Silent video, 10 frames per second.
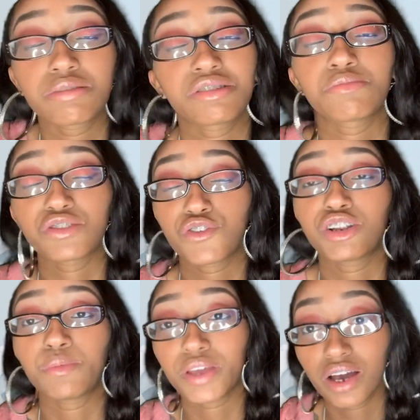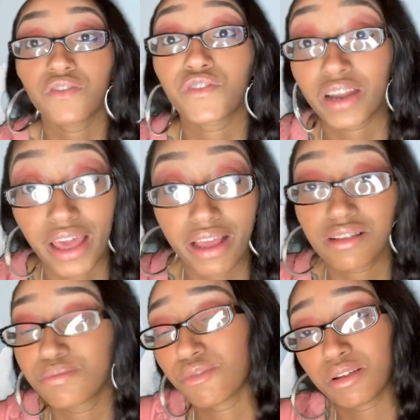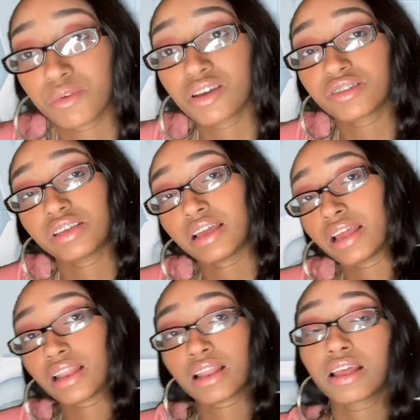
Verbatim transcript: It's meant for you to be up for days, pretty much. And